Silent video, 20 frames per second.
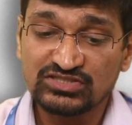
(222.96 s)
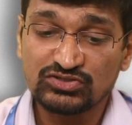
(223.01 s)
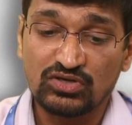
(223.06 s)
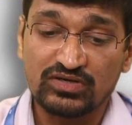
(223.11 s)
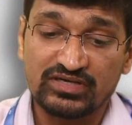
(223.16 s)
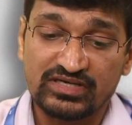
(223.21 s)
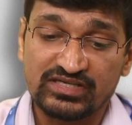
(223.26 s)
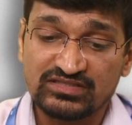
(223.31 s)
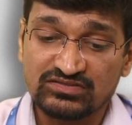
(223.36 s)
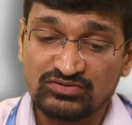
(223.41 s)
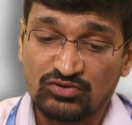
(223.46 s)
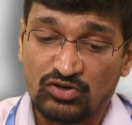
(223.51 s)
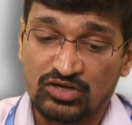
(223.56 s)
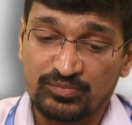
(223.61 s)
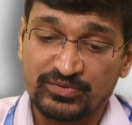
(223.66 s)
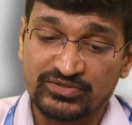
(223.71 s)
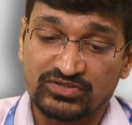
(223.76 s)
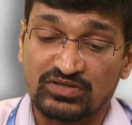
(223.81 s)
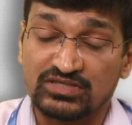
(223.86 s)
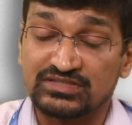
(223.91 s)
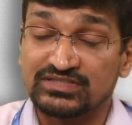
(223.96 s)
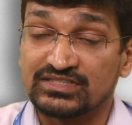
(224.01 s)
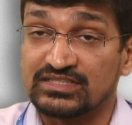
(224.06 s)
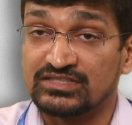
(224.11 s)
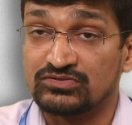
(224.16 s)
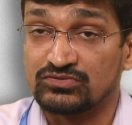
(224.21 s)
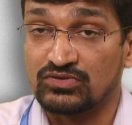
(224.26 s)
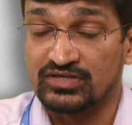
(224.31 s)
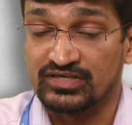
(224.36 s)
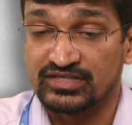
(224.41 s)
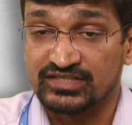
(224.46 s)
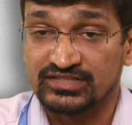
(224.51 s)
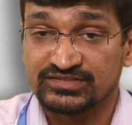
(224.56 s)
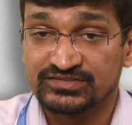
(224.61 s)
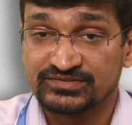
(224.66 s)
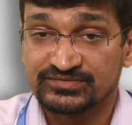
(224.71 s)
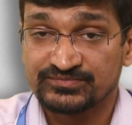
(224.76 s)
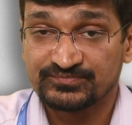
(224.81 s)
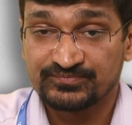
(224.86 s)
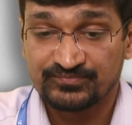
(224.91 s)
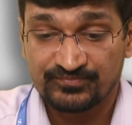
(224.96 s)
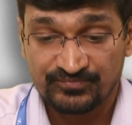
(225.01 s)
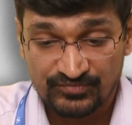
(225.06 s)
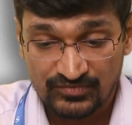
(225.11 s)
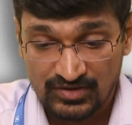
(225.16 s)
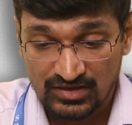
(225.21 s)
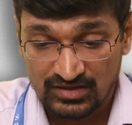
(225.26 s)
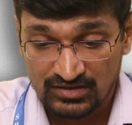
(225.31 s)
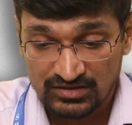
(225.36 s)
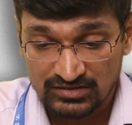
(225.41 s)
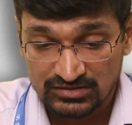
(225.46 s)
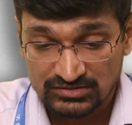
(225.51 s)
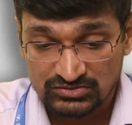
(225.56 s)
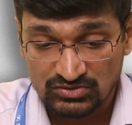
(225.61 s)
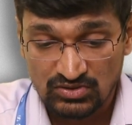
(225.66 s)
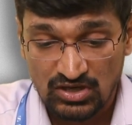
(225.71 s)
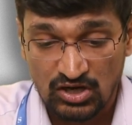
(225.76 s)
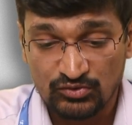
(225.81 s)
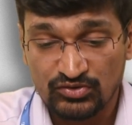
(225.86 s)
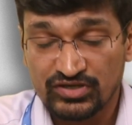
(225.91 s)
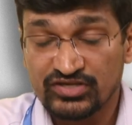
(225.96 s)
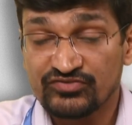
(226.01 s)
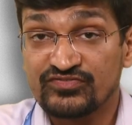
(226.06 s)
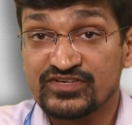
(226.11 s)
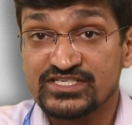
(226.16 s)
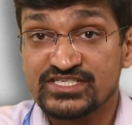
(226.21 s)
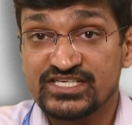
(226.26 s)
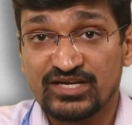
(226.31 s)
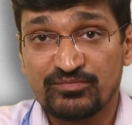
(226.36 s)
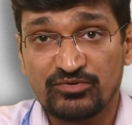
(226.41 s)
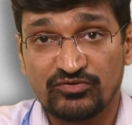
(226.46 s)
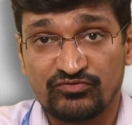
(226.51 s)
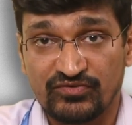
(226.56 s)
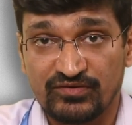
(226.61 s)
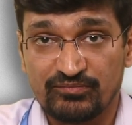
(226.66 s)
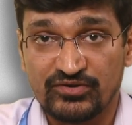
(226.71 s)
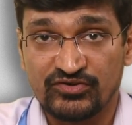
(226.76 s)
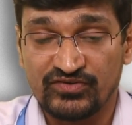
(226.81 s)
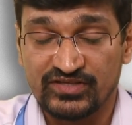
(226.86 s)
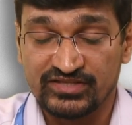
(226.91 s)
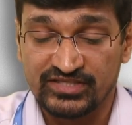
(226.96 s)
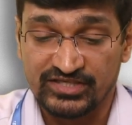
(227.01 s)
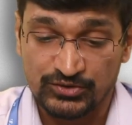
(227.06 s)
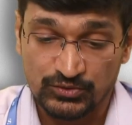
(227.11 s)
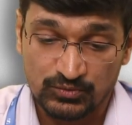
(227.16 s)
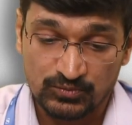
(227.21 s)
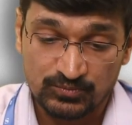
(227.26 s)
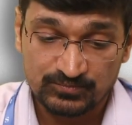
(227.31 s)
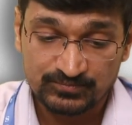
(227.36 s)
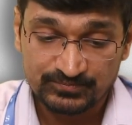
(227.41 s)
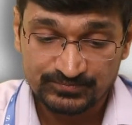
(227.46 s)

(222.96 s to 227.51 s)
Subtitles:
jaundice or pathological jaundice. So, how to differentiate between the two?